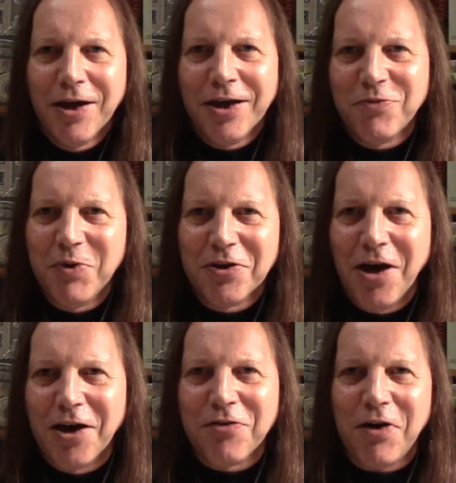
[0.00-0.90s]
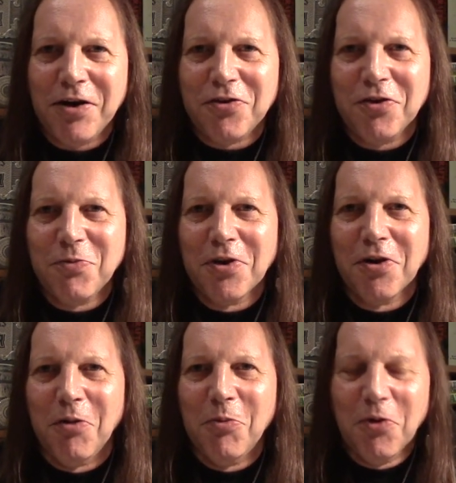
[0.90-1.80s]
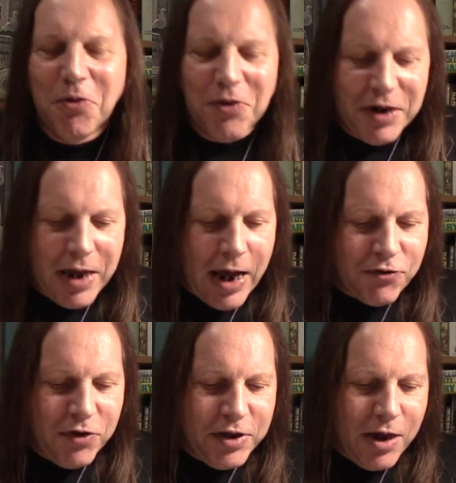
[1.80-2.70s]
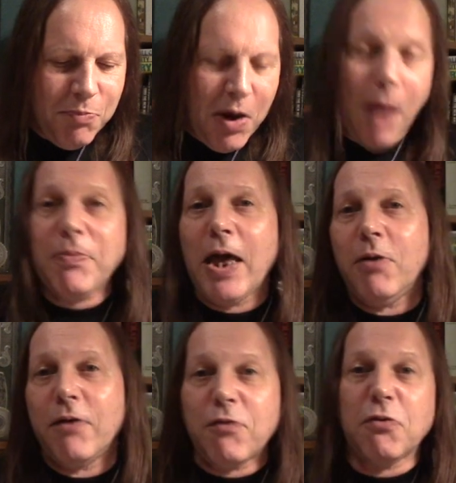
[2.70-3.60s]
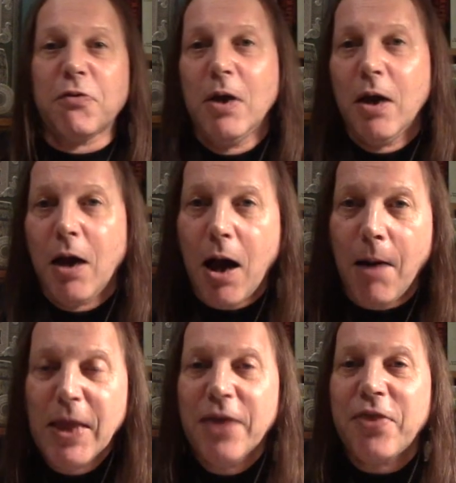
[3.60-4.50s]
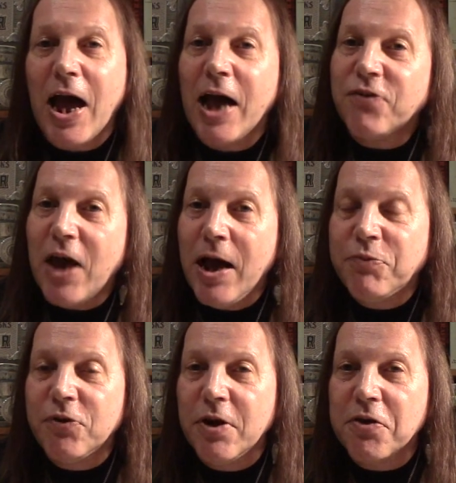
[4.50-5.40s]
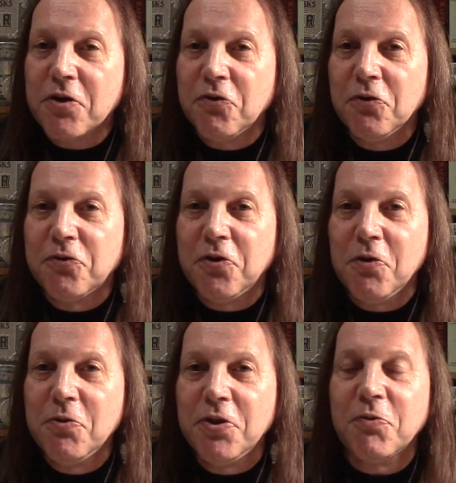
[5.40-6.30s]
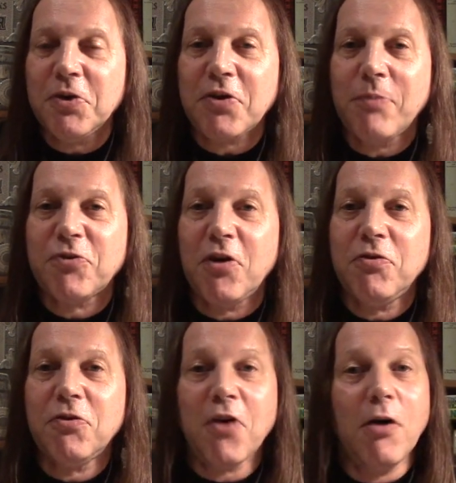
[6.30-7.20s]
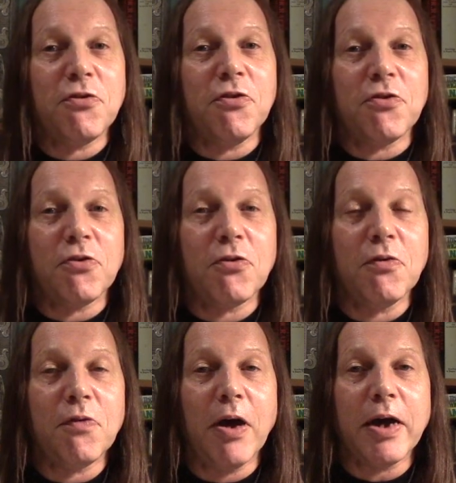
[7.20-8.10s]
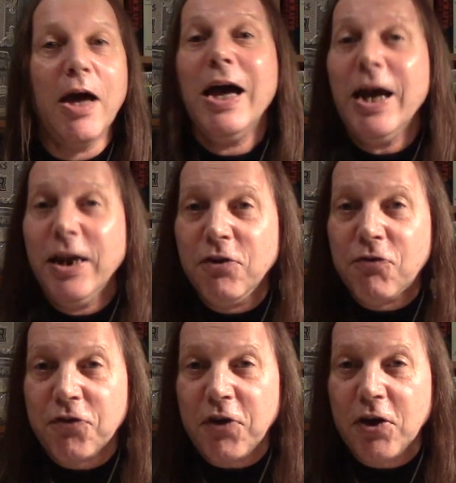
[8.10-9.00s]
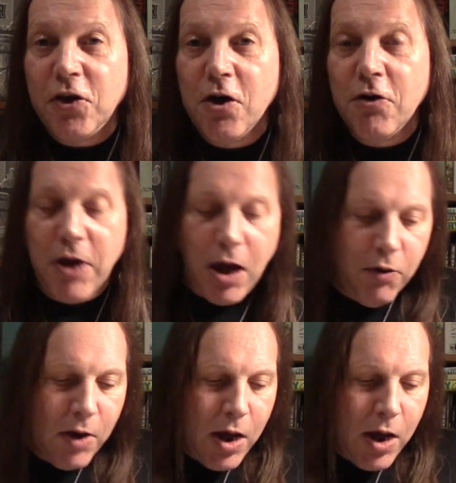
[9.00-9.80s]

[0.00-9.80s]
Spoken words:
he's been accredited with a lot more than he actually did. But anyway, of course, that has absolutely nothing at all to do with this week's episode of the show. It's just a sort of like an interesting curio.